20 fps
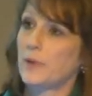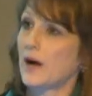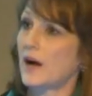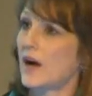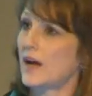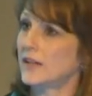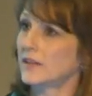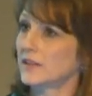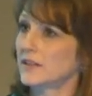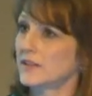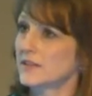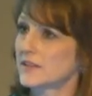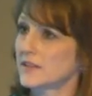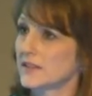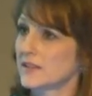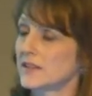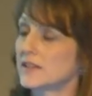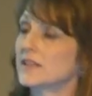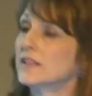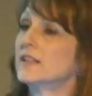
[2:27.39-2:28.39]
pilot
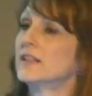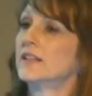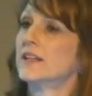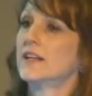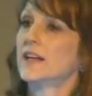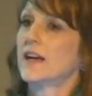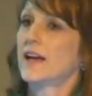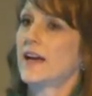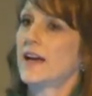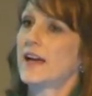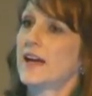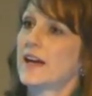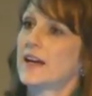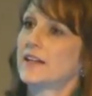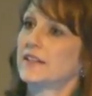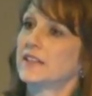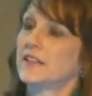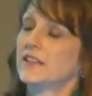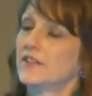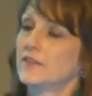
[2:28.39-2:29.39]

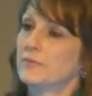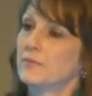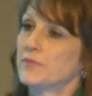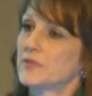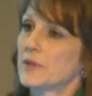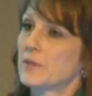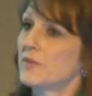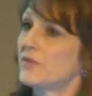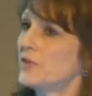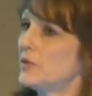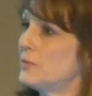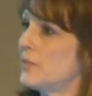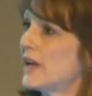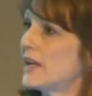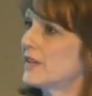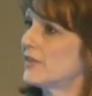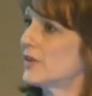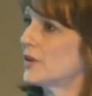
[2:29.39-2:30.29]
and it, some of you may have